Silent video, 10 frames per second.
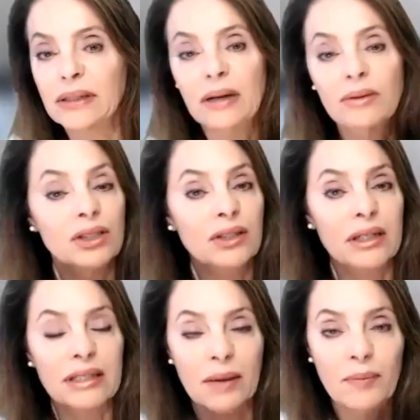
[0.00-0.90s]
Because I was just
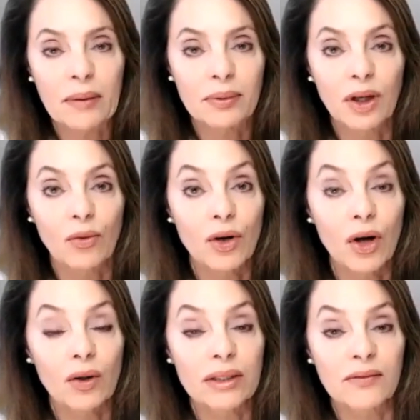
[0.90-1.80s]
going to say, people don't
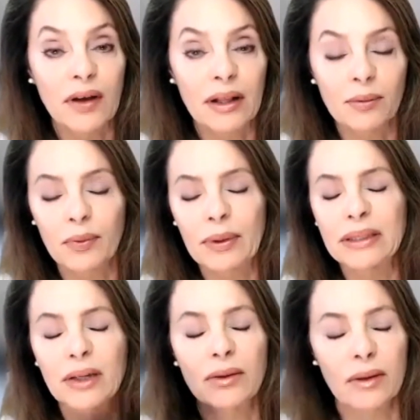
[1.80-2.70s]
know it's available
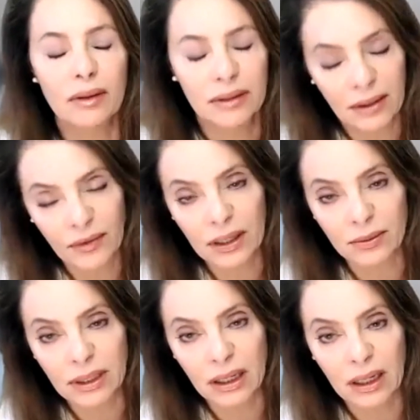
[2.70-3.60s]
because stuff that
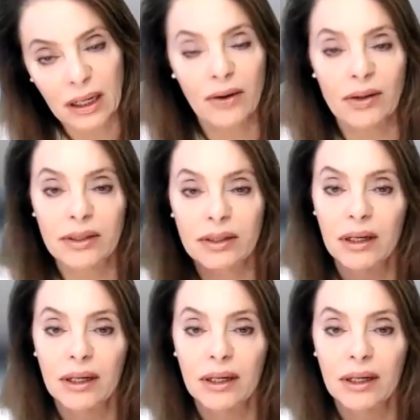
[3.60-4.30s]
comes out of Congress,